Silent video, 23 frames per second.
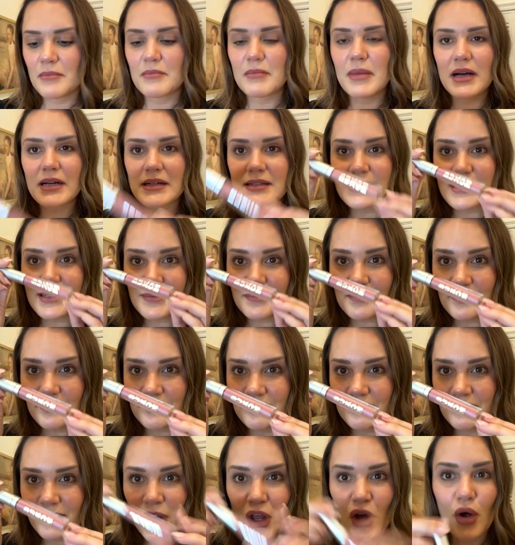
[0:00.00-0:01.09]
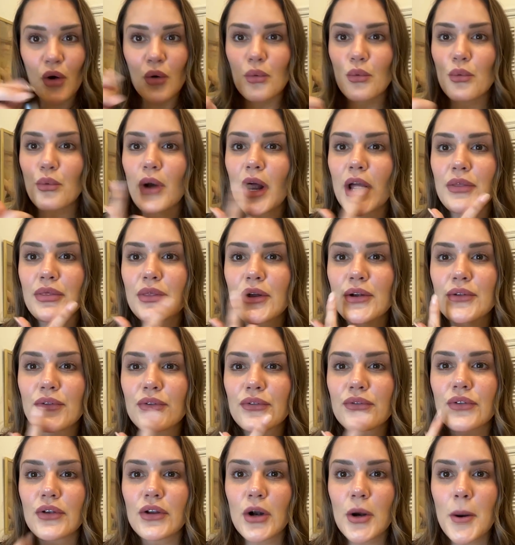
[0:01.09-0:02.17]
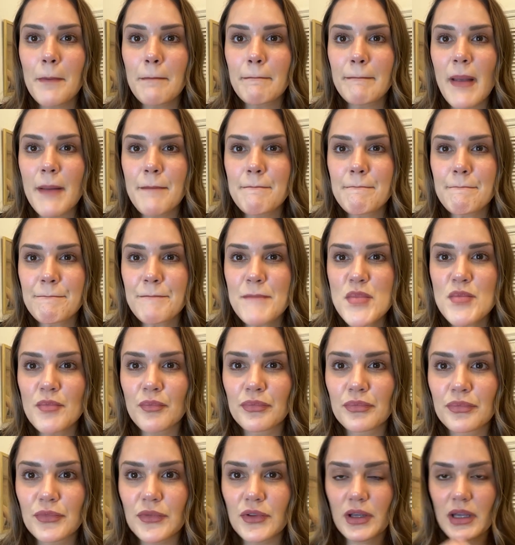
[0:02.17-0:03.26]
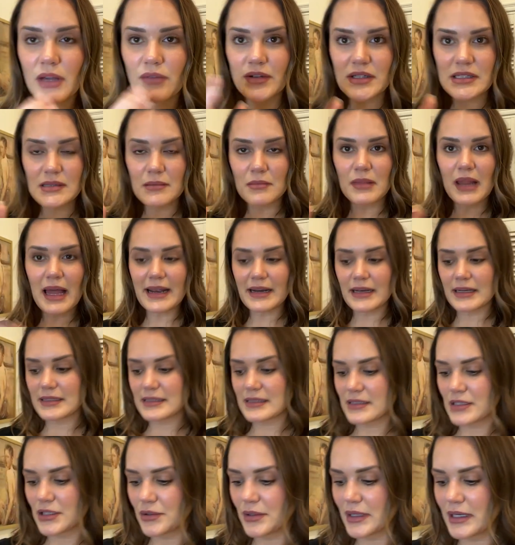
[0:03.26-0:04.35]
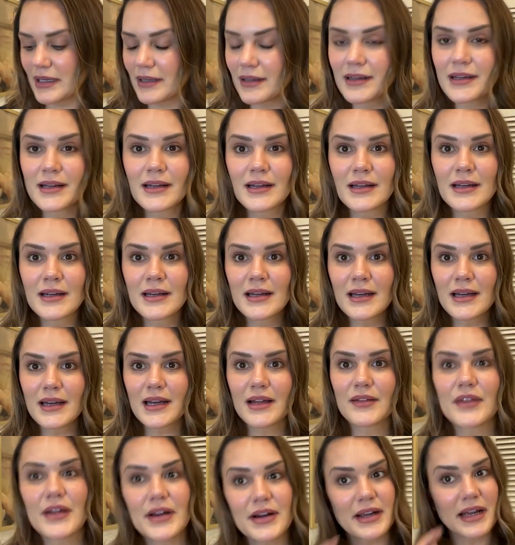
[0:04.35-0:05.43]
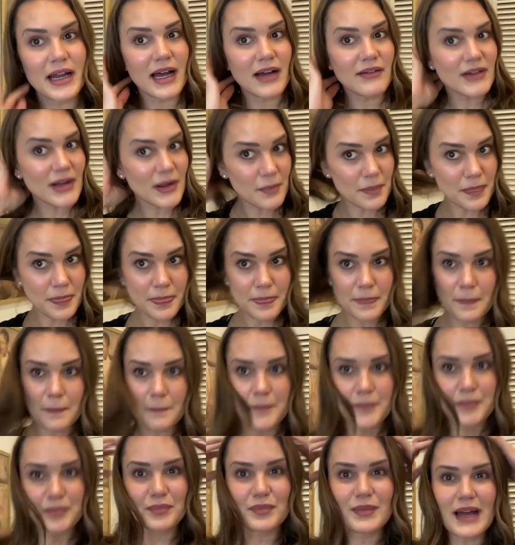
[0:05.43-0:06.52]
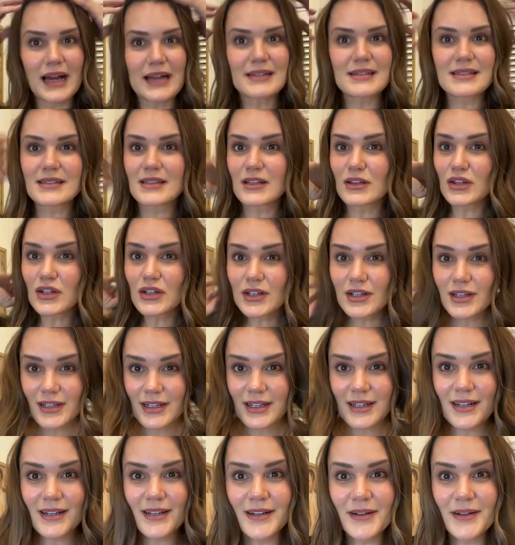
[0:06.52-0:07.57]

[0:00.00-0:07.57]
Buxom right there in the center to give it some lightness to it. And there you have it. That's the look.